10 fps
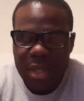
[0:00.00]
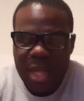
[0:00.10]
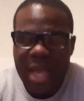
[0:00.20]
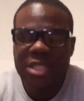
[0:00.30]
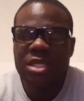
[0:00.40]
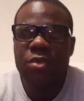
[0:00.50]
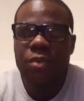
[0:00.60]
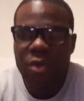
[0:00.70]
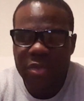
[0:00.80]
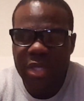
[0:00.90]
Actually
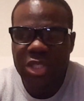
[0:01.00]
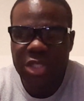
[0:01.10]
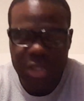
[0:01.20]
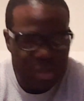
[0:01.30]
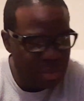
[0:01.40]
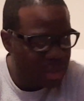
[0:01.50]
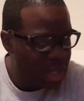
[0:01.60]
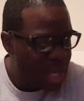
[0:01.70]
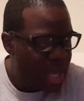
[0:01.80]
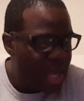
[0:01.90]
wore these shoes.
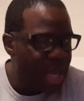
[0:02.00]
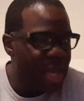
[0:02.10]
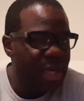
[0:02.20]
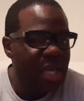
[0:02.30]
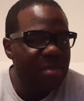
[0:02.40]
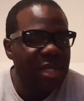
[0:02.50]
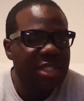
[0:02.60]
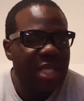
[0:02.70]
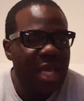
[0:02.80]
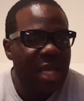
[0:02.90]
And let me
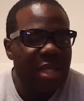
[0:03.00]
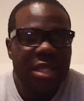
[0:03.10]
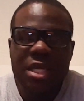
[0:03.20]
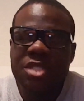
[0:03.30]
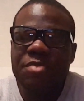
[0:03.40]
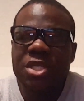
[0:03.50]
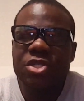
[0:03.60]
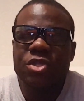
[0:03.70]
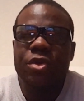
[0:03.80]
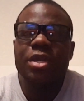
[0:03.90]
say, these
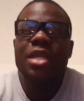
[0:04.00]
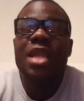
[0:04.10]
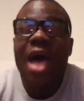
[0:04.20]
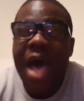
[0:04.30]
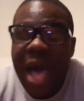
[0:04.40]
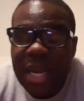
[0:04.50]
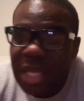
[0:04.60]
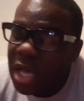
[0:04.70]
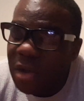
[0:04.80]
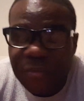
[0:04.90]
bitches are not
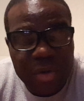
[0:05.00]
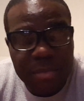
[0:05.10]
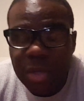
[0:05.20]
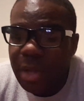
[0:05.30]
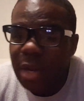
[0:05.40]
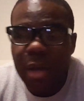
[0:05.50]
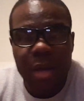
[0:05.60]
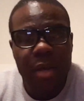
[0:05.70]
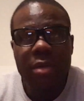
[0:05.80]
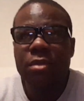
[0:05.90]
comfortable at
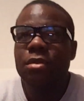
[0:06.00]
all.